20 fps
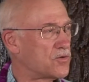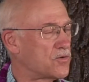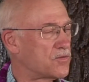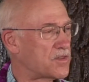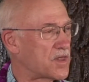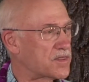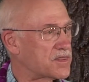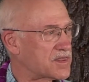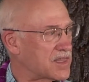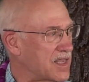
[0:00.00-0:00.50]
the
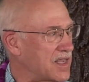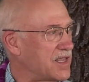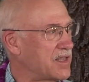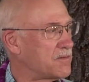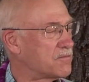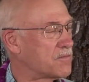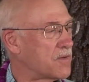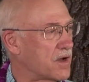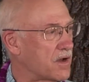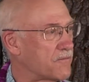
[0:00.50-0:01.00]

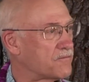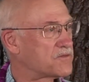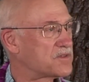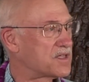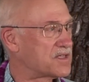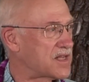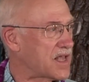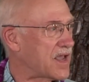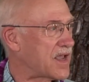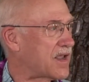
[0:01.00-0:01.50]
theme of
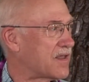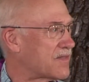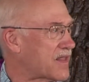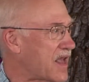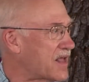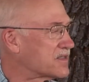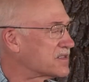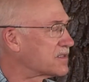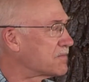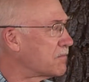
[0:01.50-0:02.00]
today, and
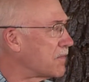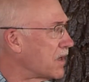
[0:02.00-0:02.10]
that's